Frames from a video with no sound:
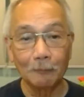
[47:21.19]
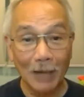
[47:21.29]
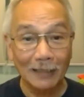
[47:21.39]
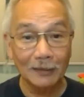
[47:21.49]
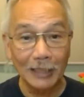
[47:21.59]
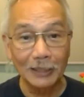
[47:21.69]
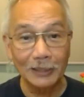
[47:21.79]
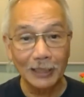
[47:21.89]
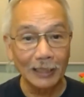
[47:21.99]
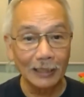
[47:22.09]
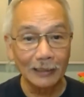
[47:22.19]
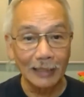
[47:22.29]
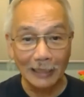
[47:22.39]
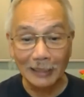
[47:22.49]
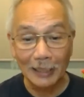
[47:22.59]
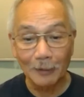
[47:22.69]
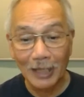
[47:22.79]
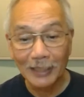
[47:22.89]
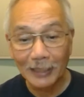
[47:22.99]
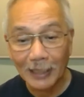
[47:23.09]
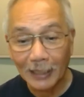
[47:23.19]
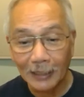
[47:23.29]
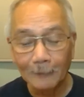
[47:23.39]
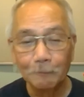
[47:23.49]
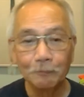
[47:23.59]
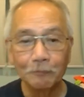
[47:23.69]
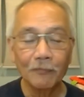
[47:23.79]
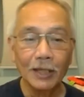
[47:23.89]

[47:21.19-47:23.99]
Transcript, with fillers: practiced in Latin America